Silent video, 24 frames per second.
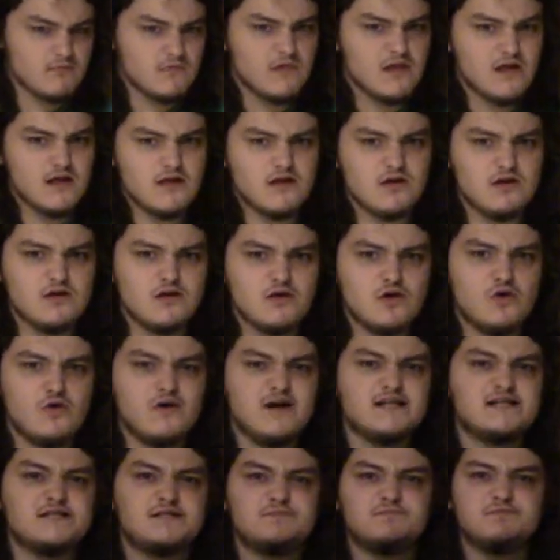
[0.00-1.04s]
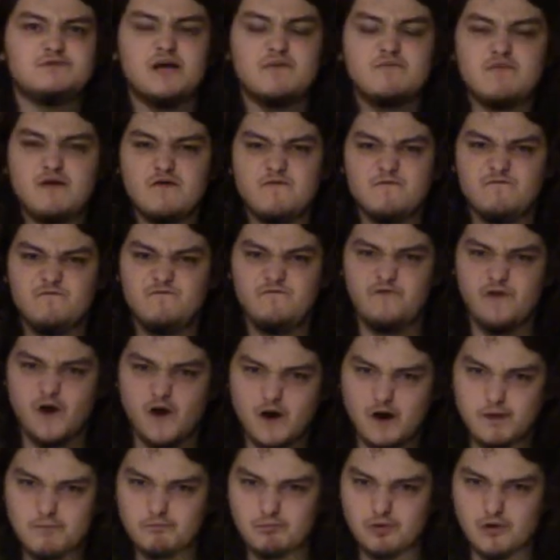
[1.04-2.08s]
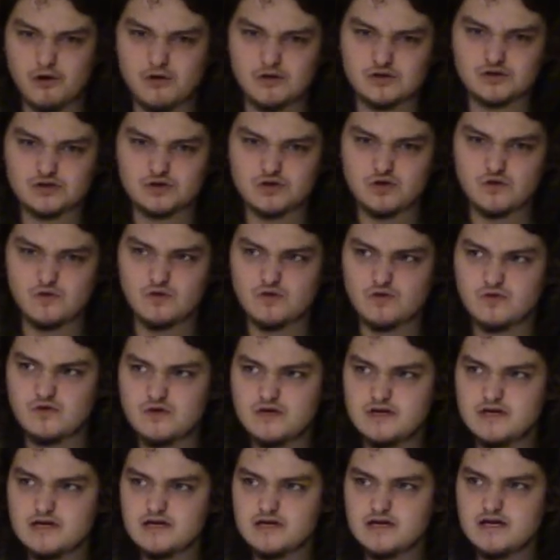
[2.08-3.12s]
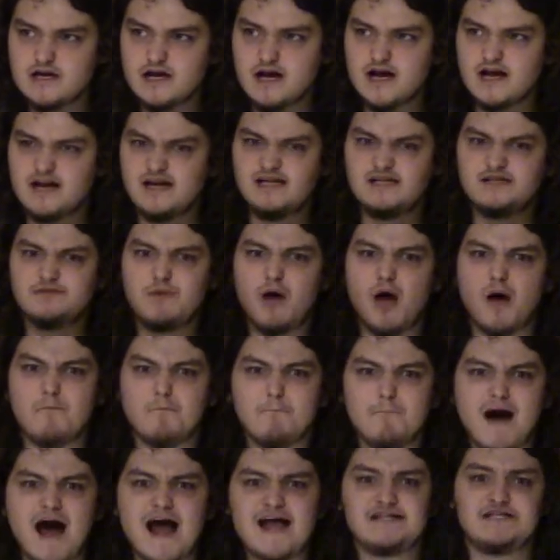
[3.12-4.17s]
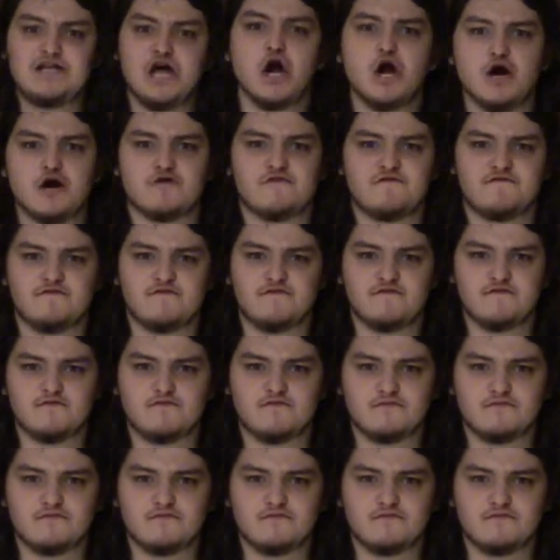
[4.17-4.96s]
And you know, it's something very personal, and it's about my turf.